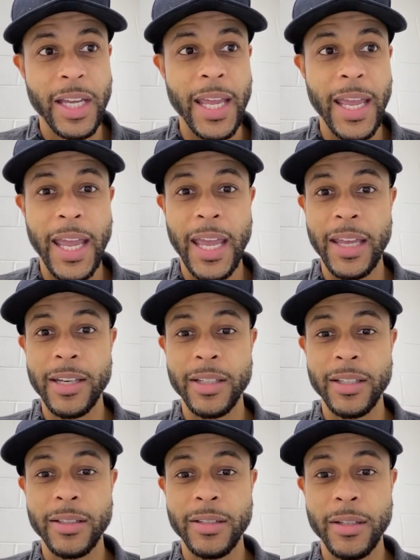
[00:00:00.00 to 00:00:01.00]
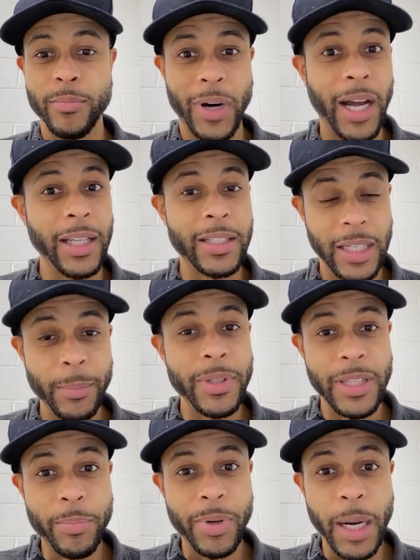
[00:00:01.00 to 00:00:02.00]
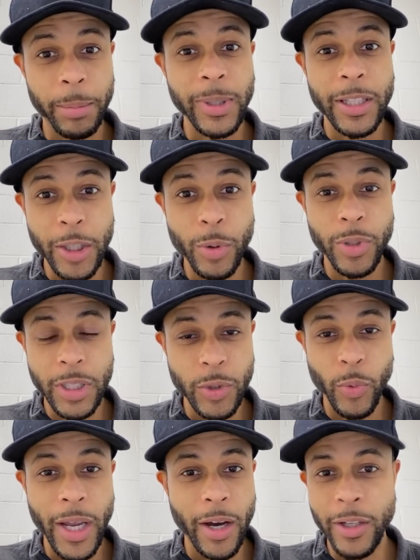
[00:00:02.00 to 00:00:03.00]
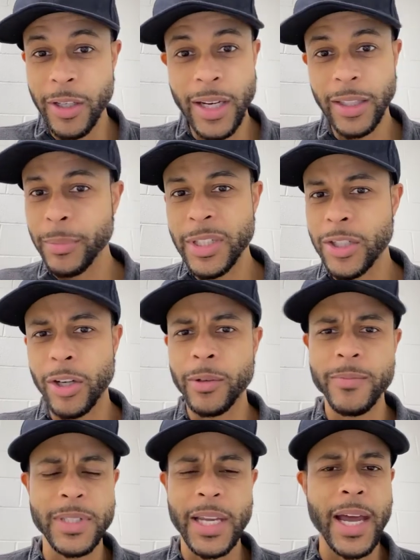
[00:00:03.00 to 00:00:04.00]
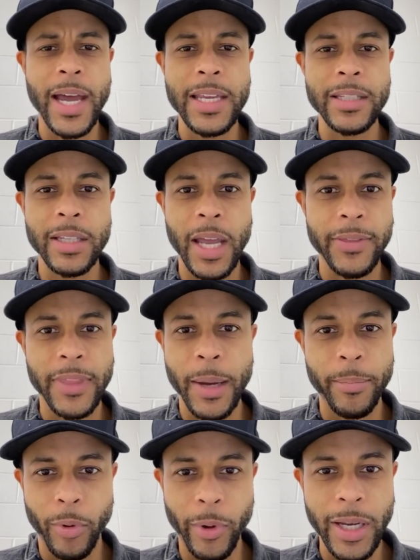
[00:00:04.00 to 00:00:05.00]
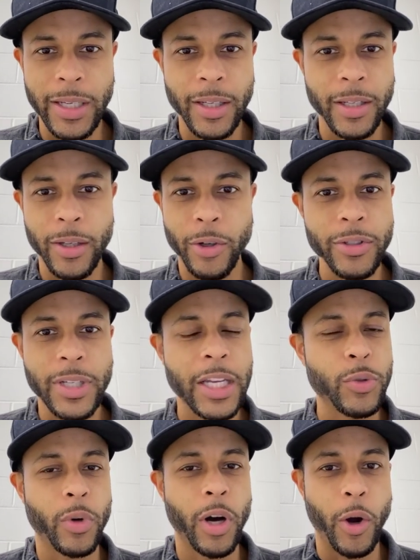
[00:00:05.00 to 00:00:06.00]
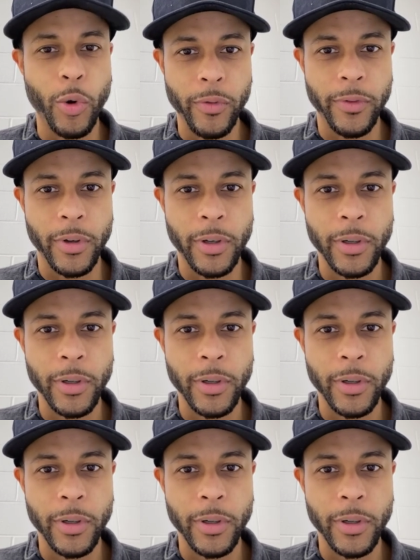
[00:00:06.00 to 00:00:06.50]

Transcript: And probably Timothy probably knew it as well. You didn't have to be circumcised at that point. Those days were over.